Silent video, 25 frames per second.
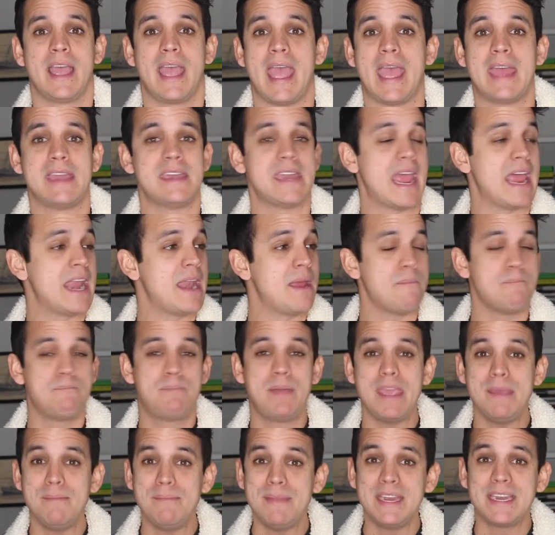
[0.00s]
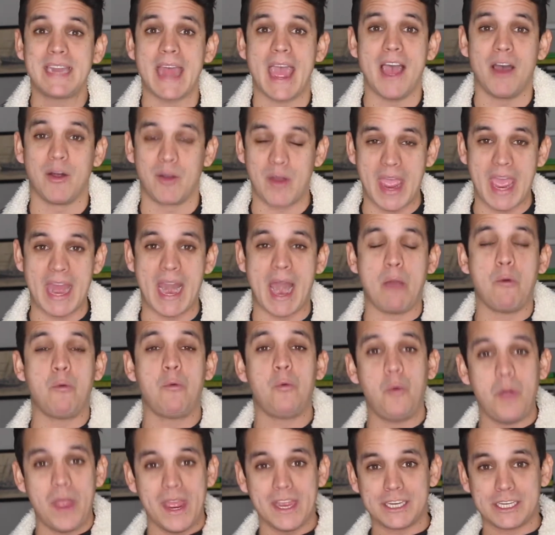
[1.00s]
And it beat me down. And I
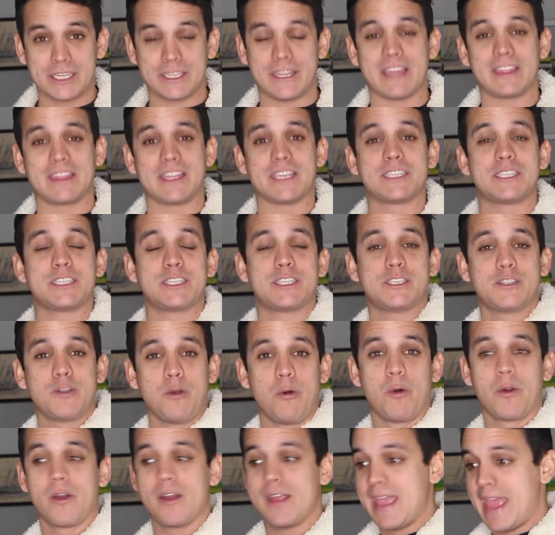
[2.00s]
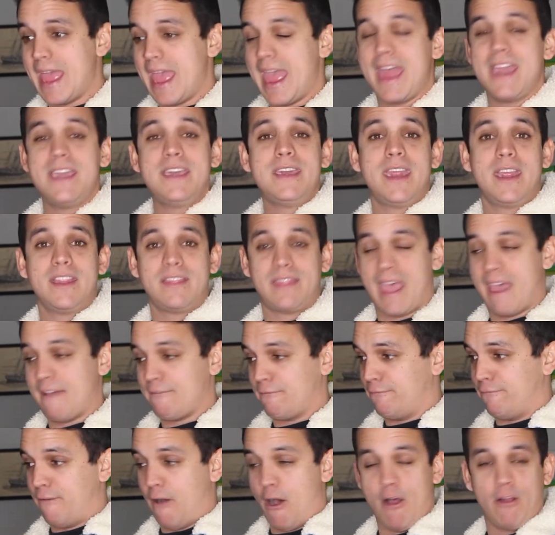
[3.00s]
wish that this story ended
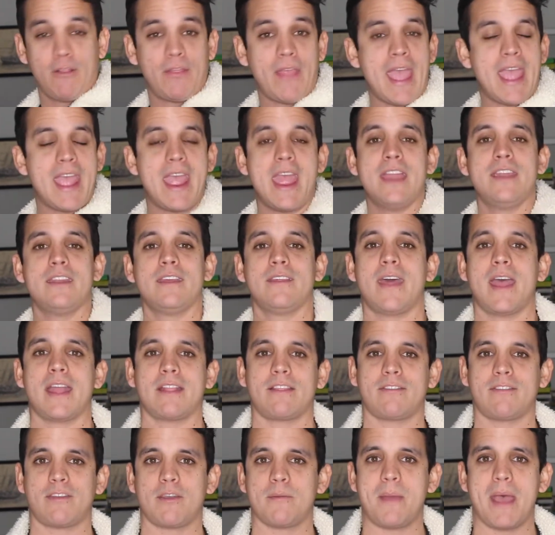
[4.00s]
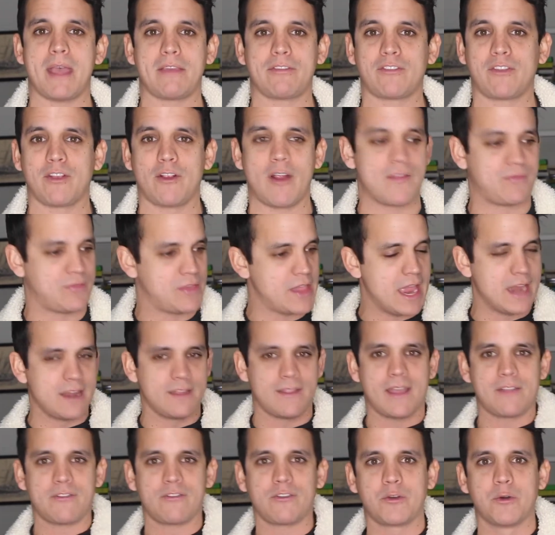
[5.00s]
that fall, that end of that semester, at the end of
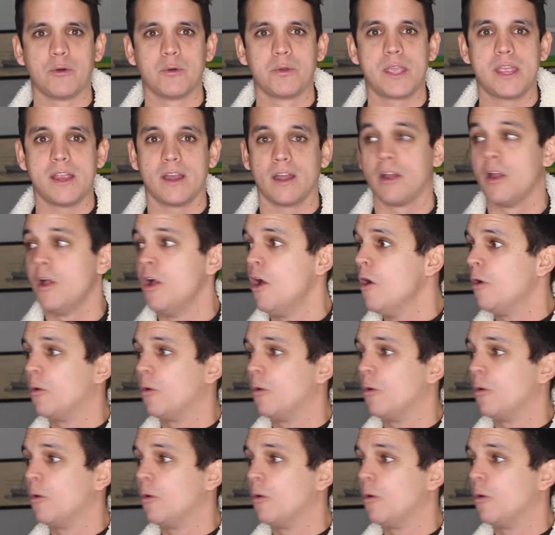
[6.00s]
that school year,